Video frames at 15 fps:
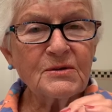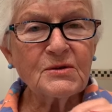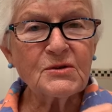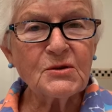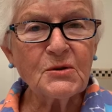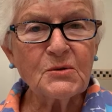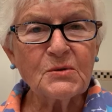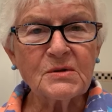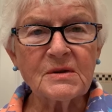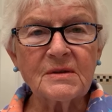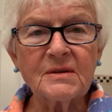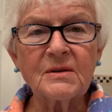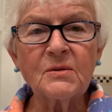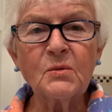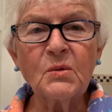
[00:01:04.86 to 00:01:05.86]

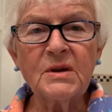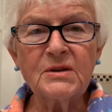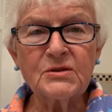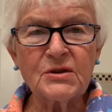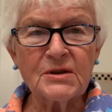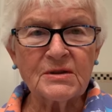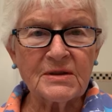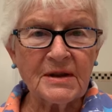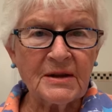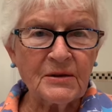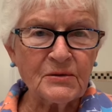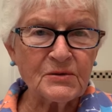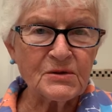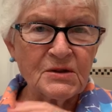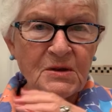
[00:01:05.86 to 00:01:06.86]
chosen we
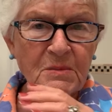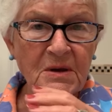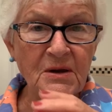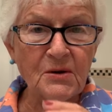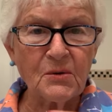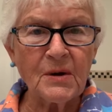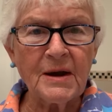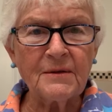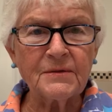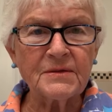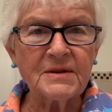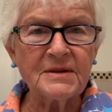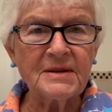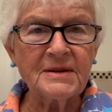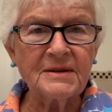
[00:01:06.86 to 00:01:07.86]
Gentiles to be
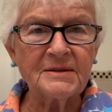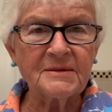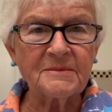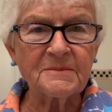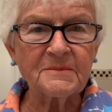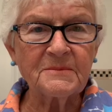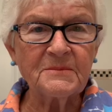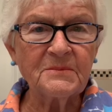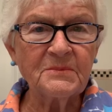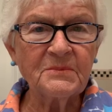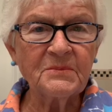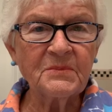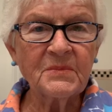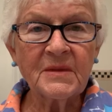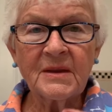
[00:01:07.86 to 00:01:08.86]
grafted in.
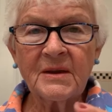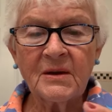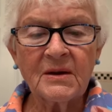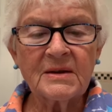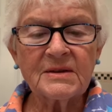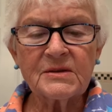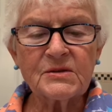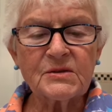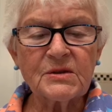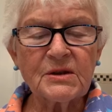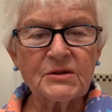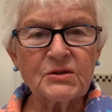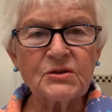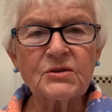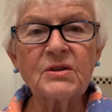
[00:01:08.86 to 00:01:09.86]

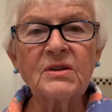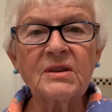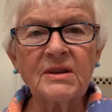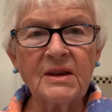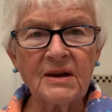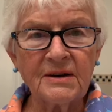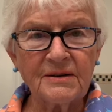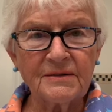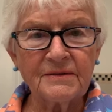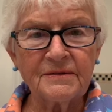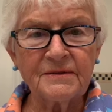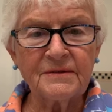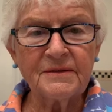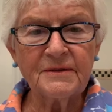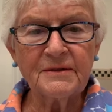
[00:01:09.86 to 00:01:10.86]
Such
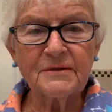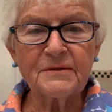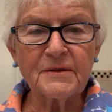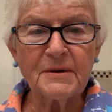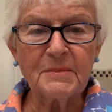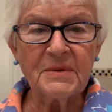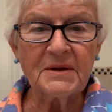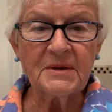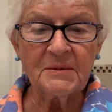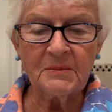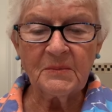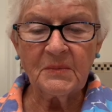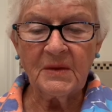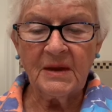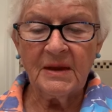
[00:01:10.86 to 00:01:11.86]
love from him.
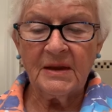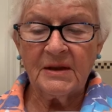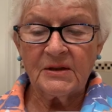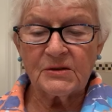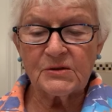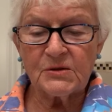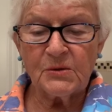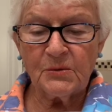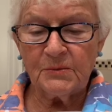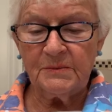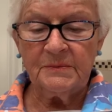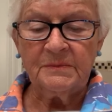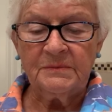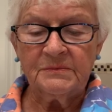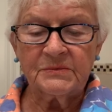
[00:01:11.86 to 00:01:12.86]
So
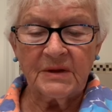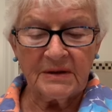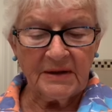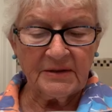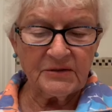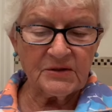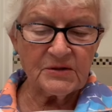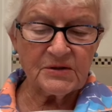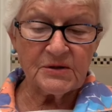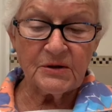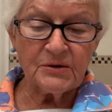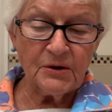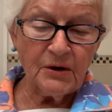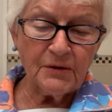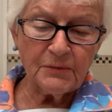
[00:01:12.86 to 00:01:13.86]
I'd like to start
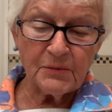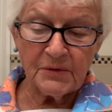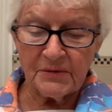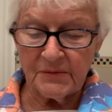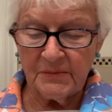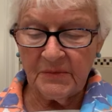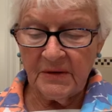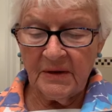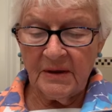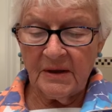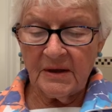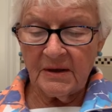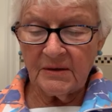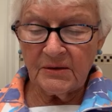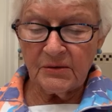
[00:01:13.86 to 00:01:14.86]
off with
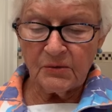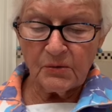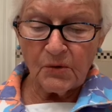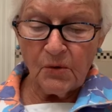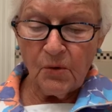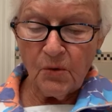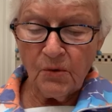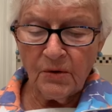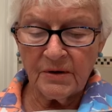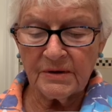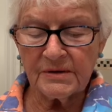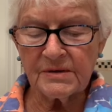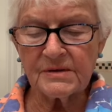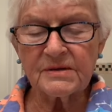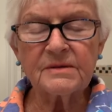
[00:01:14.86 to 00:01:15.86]
a little
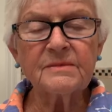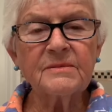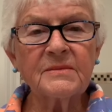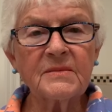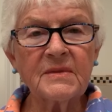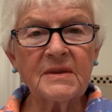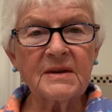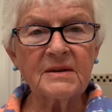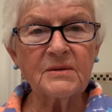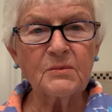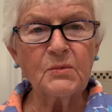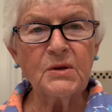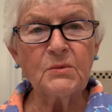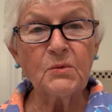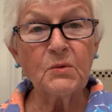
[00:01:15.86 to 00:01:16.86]
chorus that
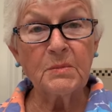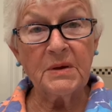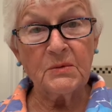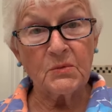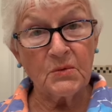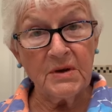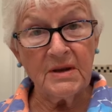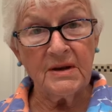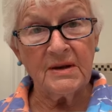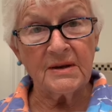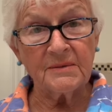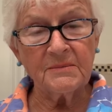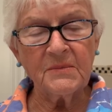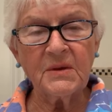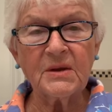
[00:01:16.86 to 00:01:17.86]
we will be reading
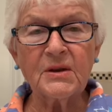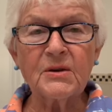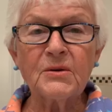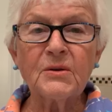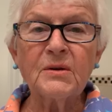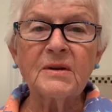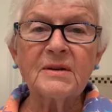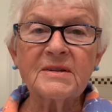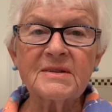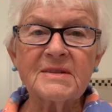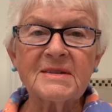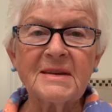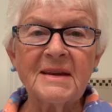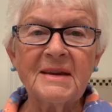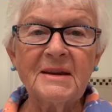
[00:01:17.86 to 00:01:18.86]
here
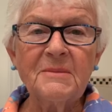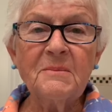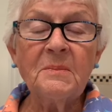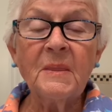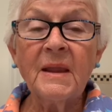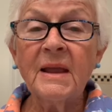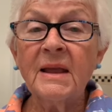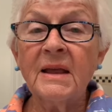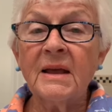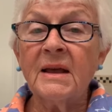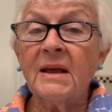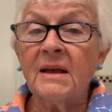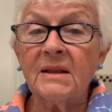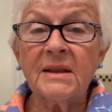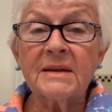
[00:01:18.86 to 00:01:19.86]
today.
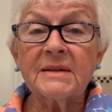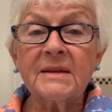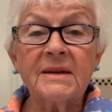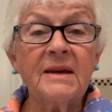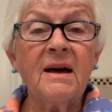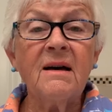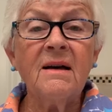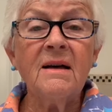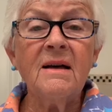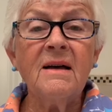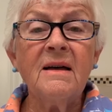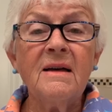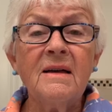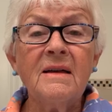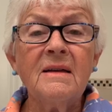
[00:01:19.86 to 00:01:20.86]
Let
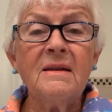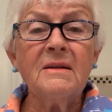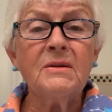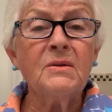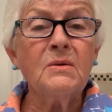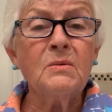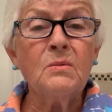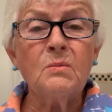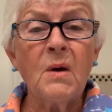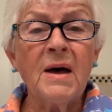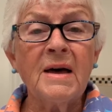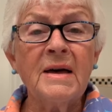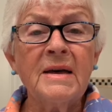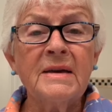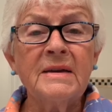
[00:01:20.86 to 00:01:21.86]
God
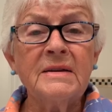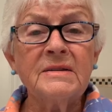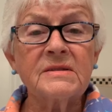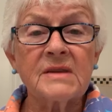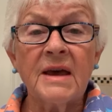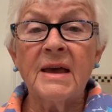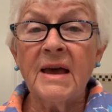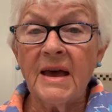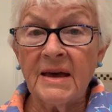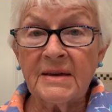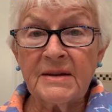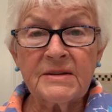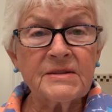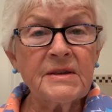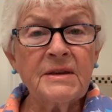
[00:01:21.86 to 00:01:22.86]
arise and
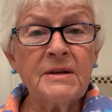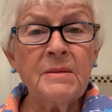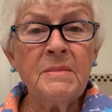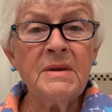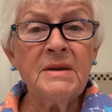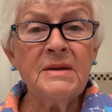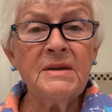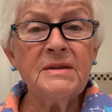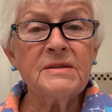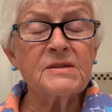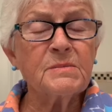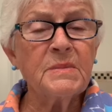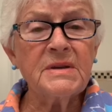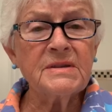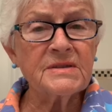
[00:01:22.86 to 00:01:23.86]
his enemies
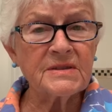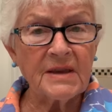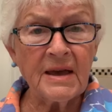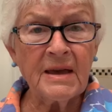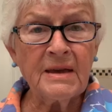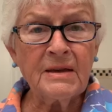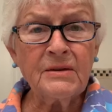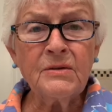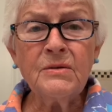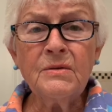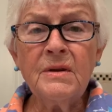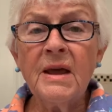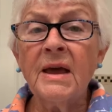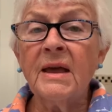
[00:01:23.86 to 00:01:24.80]
be scattered.